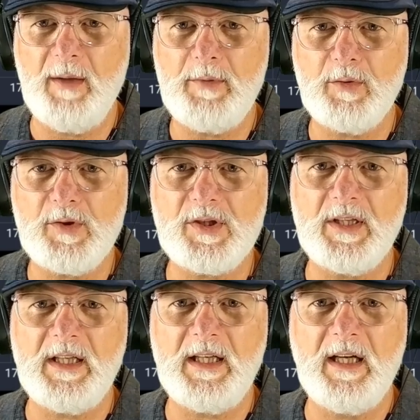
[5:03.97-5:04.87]
you'll
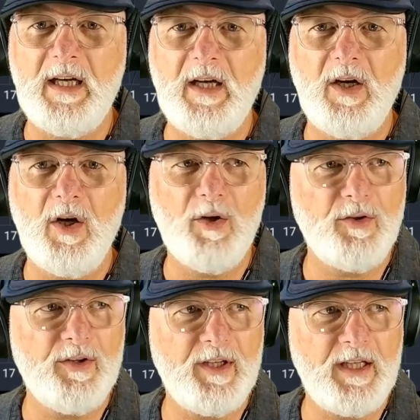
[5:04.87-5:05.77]
see on
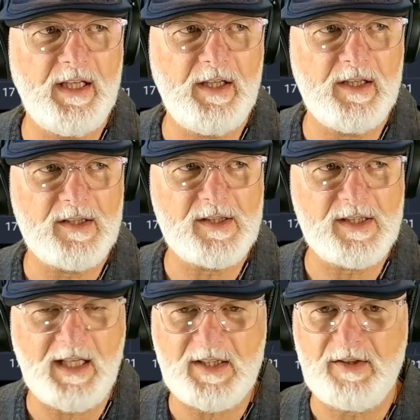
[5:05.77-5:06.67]
the
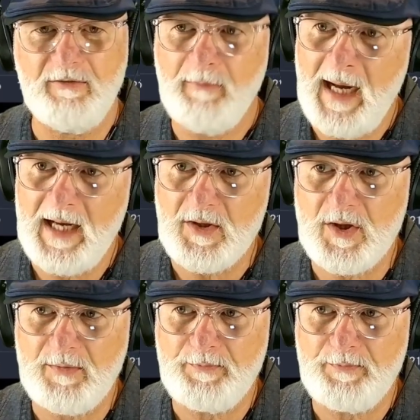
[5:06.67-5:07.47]
6th of March,